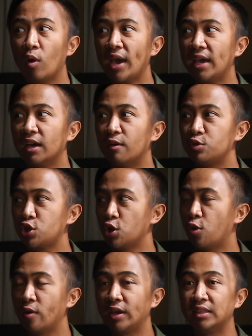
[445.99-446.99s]
way of
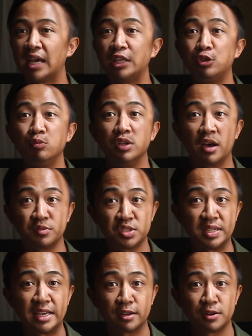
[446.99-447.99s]
showing that you love
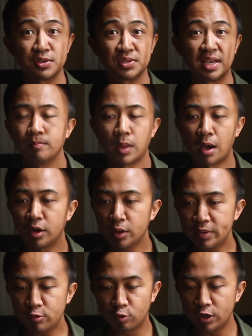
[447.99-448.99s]
sneakers. I'm
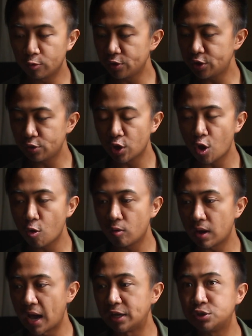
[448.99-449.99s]
gonna be real with you
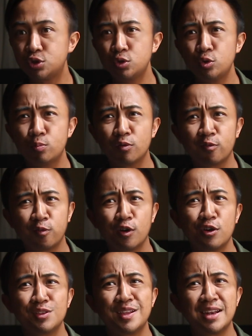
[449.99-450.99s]
though, I do prefer the